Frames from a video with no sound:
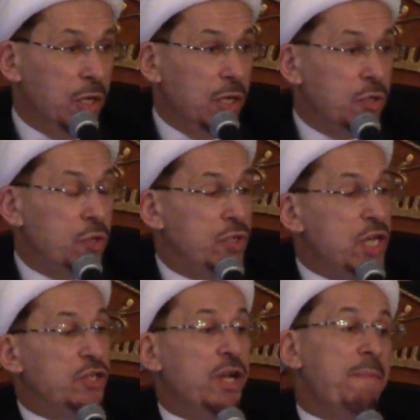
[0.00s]
to
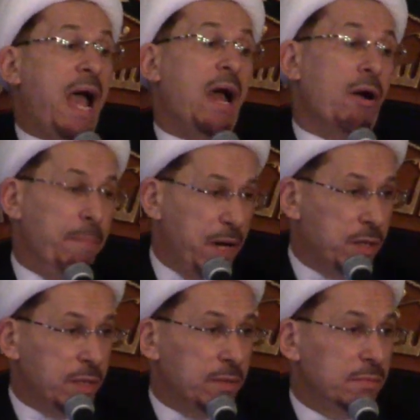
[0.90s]
teach him Arabic,
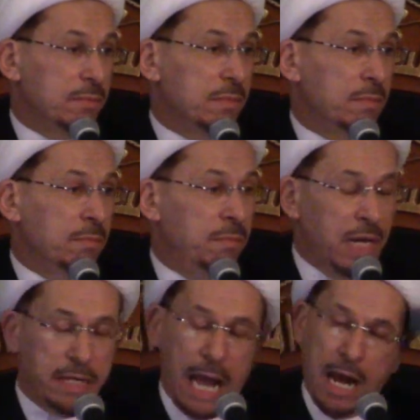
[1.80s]
but
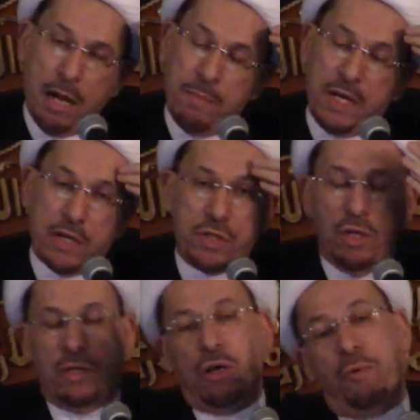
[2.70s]
Arabic is
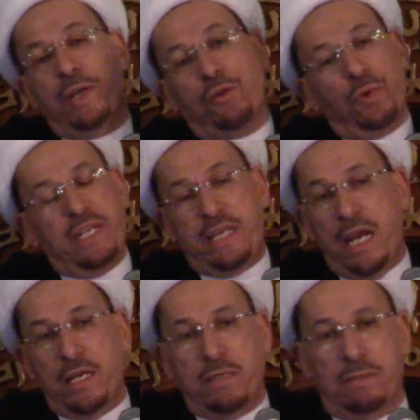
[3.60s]
not going through his head.
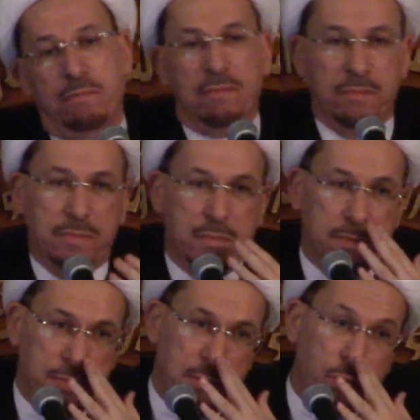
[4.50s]

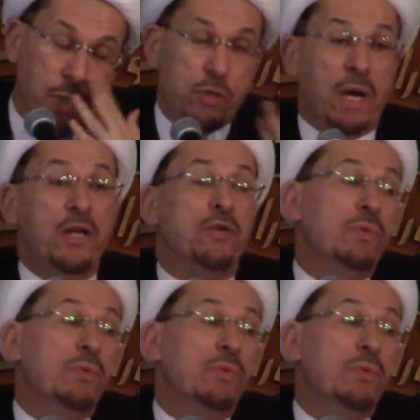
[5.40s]
What do I do?